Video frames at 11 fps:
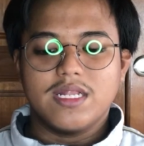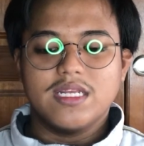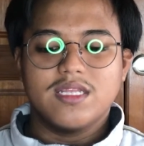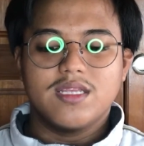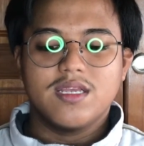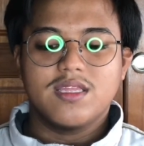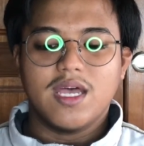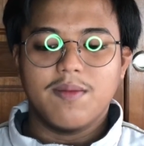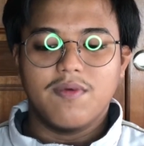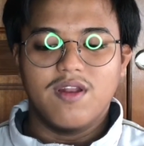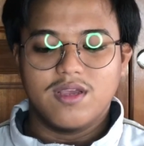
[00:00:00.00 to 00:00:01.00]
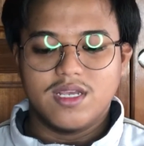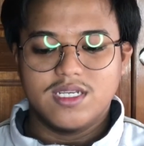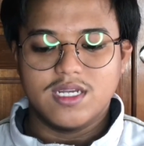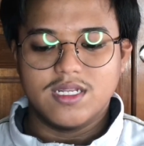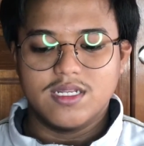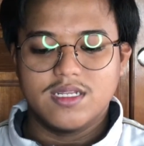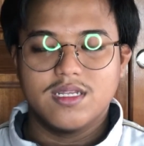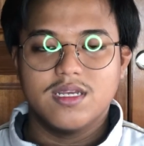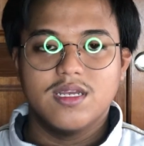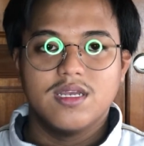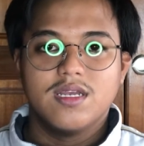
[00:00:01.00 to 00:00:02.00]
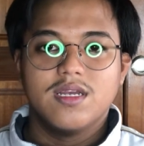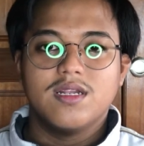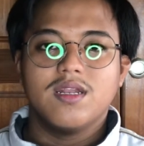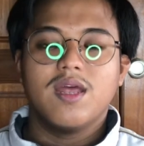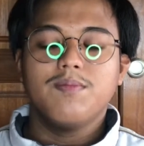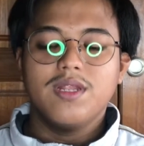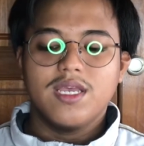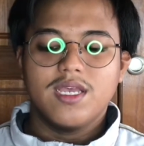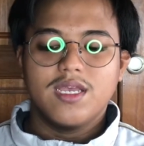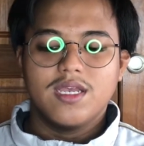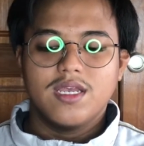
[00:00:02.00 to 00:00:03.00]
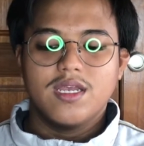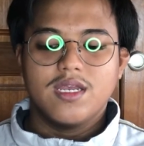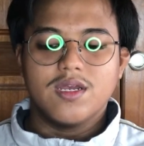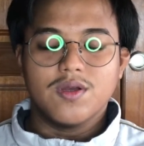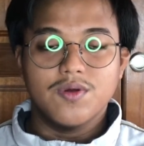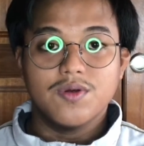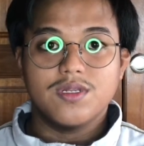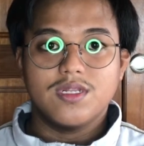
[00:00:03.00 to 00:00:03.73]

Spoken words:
in three types of location: namely, good,